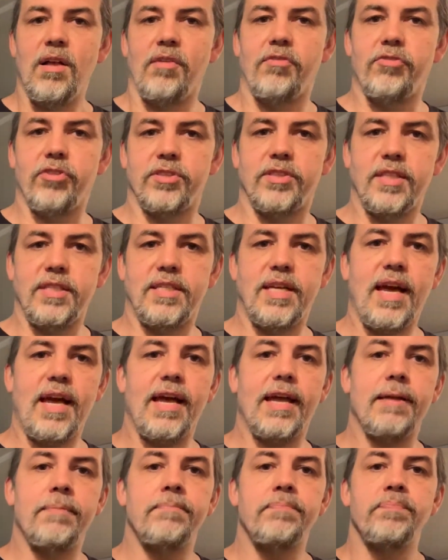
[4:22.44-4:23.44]
for
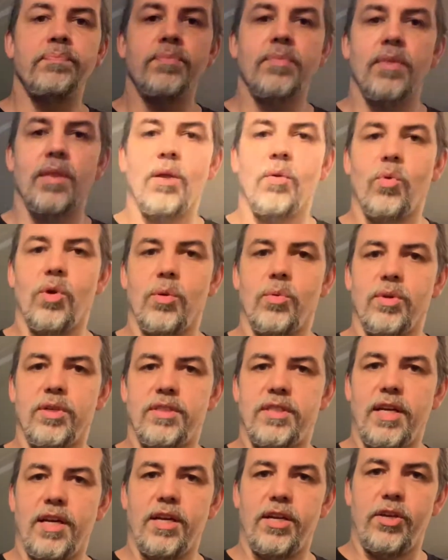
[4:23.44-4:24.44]
today, what I want
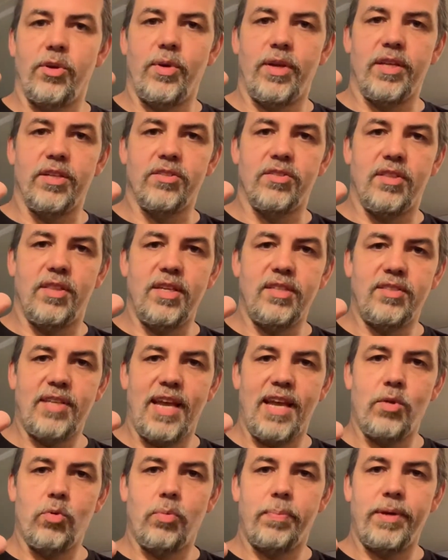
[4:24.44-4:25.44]
to tell you is this
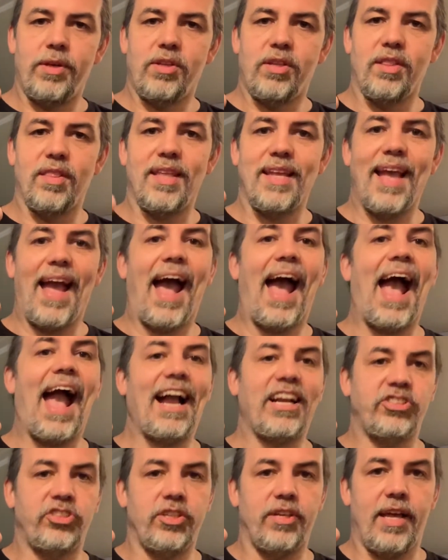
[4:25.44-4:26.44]
hand will be the
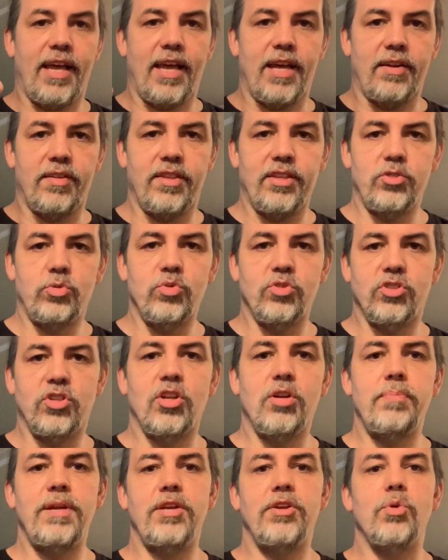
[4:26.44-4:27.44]
action hand. This one's going
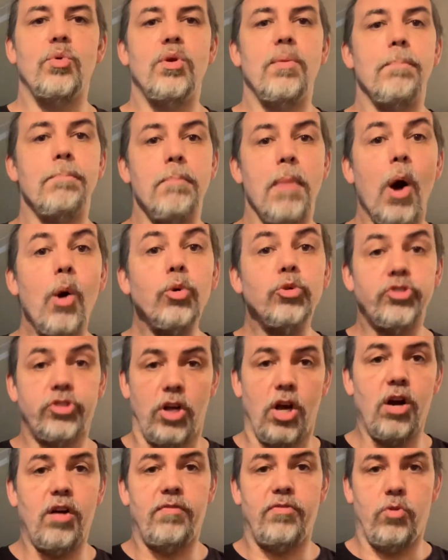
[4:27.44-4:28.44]
to be doing most
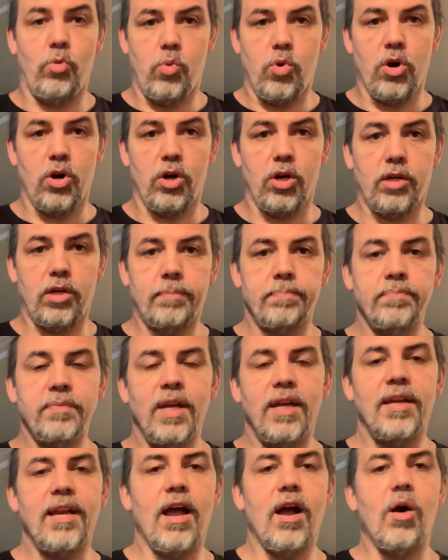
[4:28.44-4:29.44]
of the work.
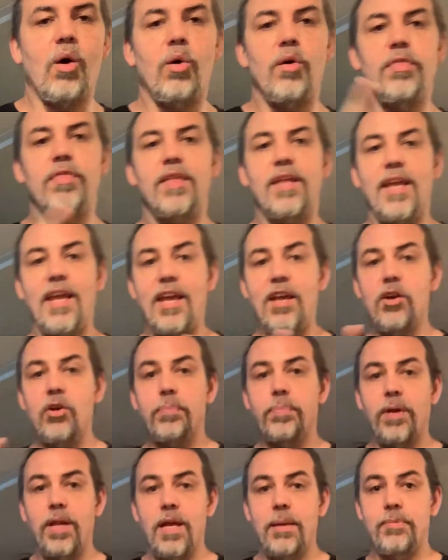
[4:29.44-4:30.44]
Now, the
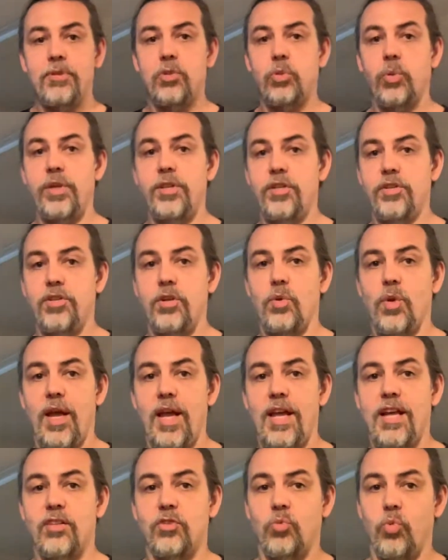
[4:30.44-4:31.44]
interplay between the two
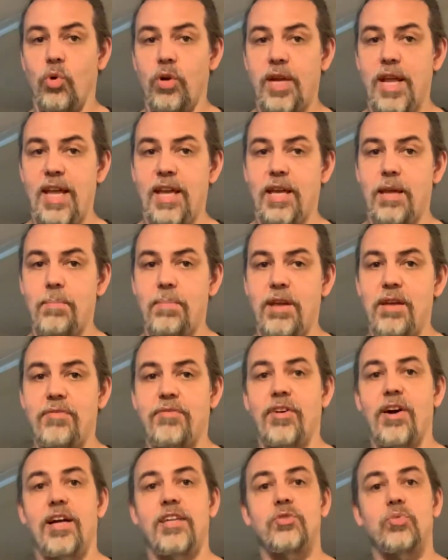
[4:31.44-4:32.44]
hands, one hand can be a
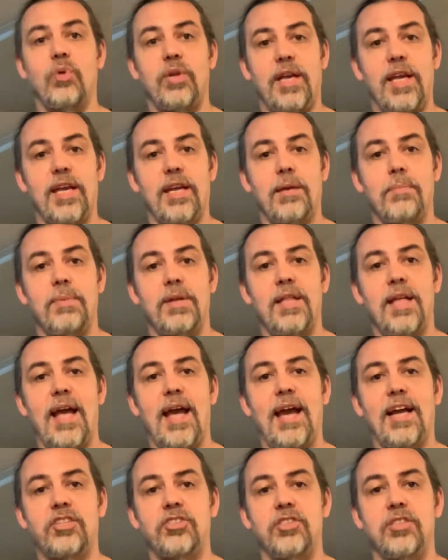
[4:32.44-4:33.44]
vice, one hand can be the
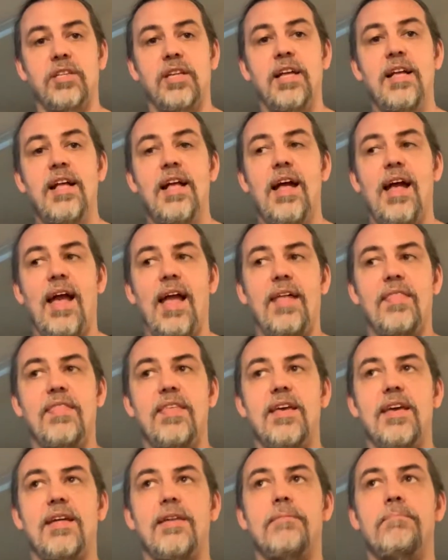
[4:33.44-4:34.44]
action, and
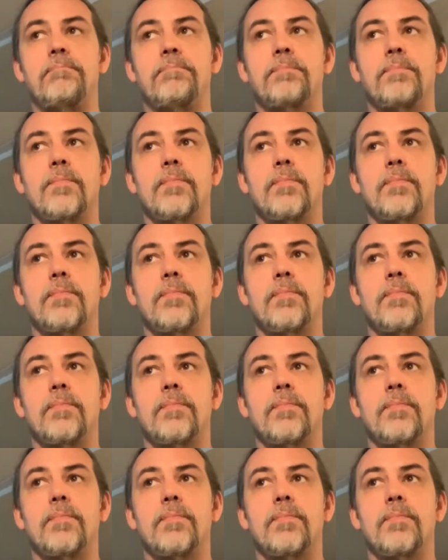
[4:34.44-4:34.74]
then